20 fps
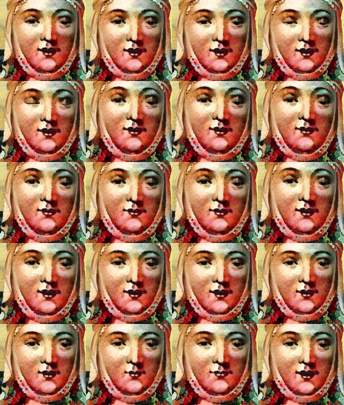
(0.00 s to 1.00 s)
In
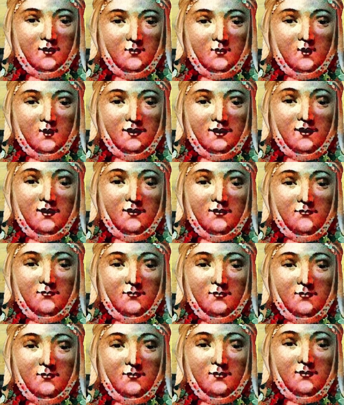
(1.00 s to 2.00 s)
1152,
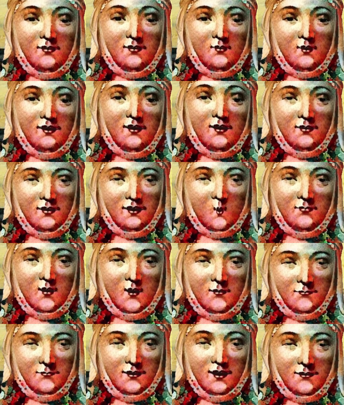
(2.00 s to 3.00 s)
the Church
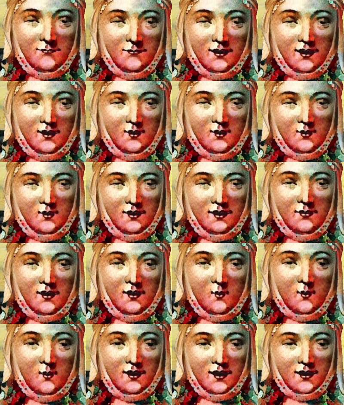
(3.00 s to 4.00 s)
annulled my marriage to
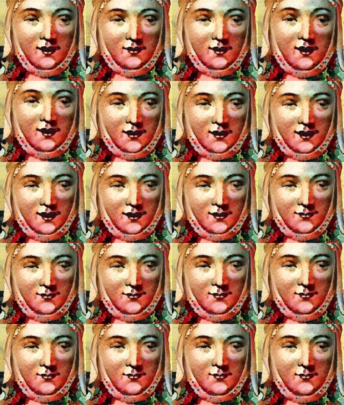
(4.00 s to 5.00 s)
Louis VII.
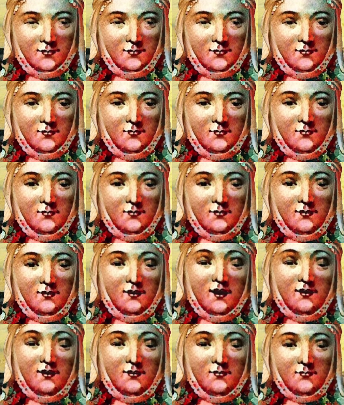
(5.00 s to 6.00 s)

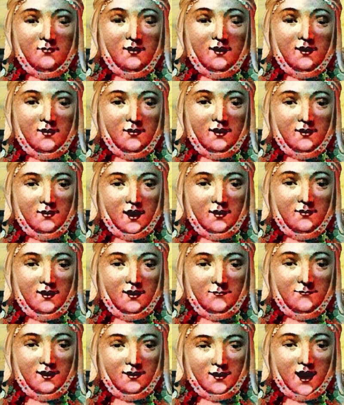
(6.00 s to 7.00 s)
I was able to get
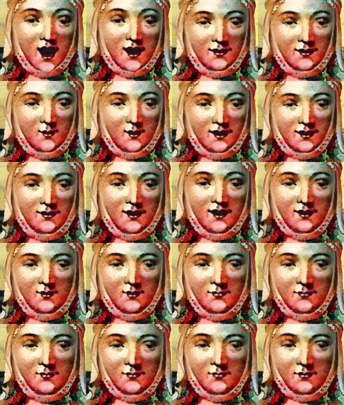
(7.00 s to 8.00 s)
my property
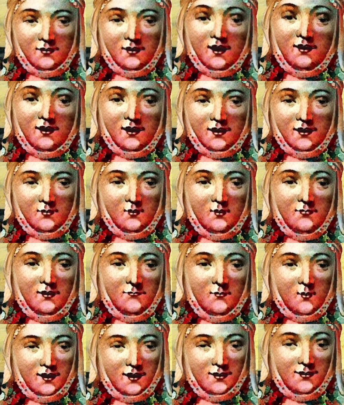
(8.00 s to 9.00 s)
back, so I
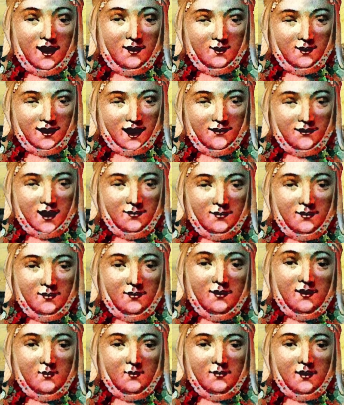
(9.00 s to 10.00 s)
became responsible for
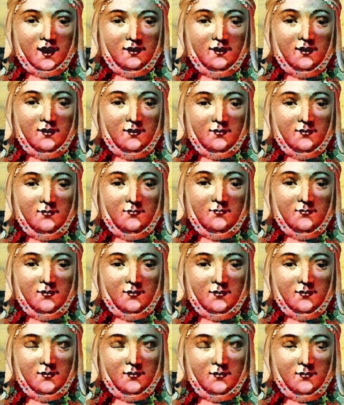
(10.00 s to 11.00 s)
Aquitaine again.